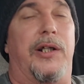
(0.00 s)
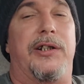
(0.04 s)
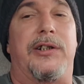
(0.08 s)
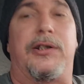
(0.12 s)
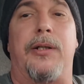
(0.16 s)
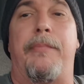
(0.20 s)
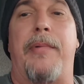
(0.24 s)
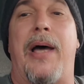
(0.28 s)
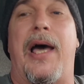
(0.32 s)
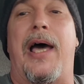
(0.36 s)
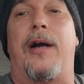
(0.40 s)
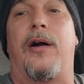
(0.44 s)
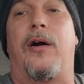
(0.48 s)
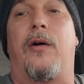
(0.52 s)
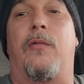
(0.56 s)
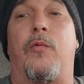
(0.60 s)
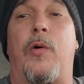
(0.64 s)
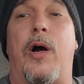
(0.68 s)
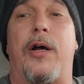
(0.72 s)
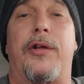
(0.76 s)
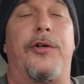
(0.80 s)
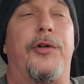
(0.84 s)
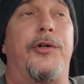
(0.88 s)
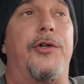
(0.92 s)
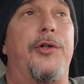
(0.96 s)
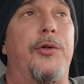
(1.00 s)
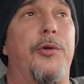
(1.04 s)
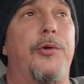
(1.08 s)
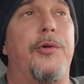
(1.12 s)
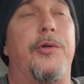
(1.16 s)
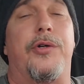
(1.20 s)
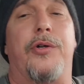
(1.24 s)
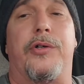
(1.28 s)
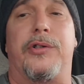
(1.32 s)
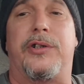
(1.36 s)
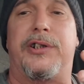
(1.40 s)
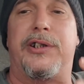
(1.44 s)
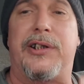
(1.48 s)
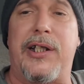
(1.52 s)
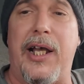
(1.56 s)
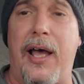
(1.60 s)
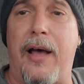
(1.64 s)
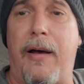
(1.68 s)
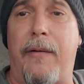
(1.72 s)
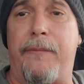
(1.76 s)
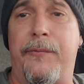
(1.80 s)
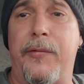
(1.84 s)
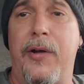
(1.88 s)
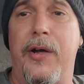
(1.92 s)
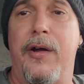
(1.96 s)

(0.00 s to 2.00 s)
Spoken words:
It's a matter of whether you yourself